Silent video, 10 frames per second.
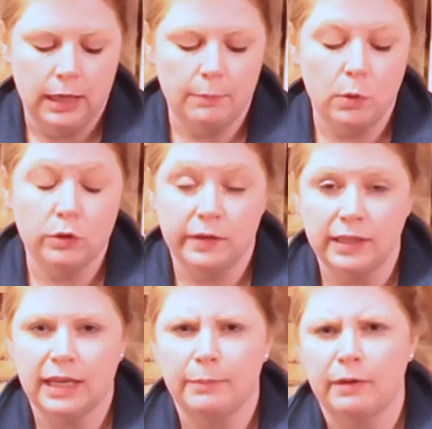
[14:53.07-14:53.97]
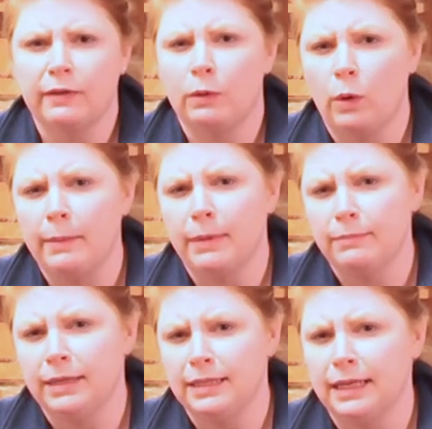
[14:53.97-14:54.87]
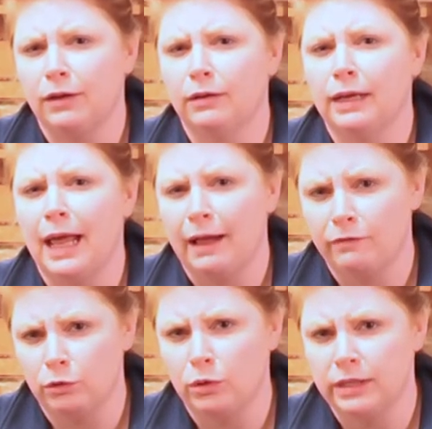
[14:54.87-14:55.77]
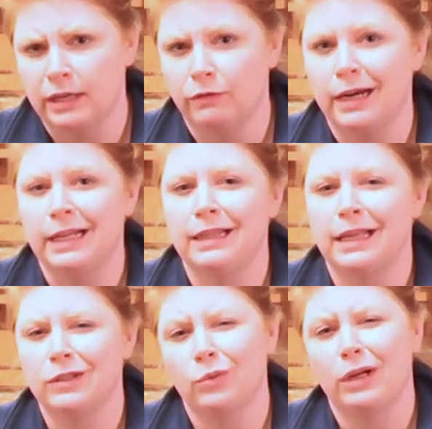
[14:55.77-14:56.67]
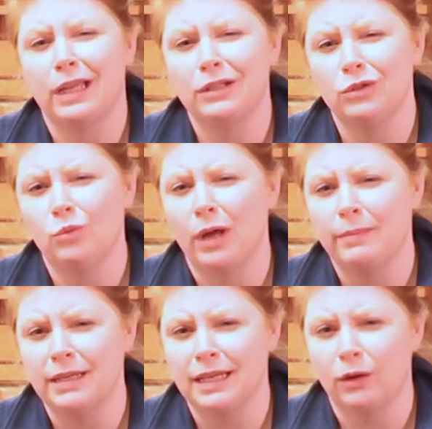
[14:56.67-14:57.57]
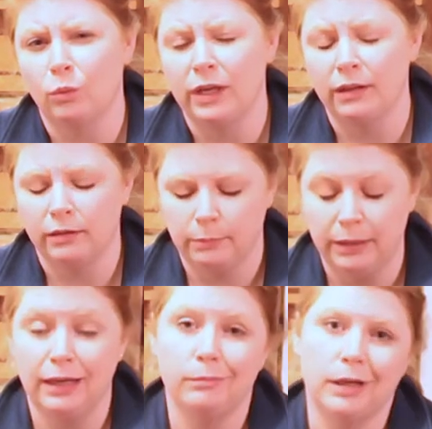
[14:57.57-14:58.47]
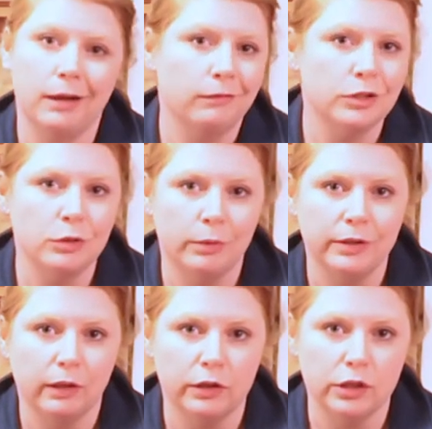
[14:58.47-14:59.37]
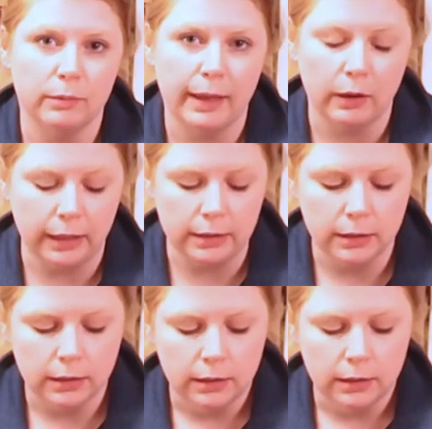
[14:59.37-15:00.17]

And most of the time if I wipe my bit down after we're done writing, that's what I do wipe it down with, but I'm not super diligent about it.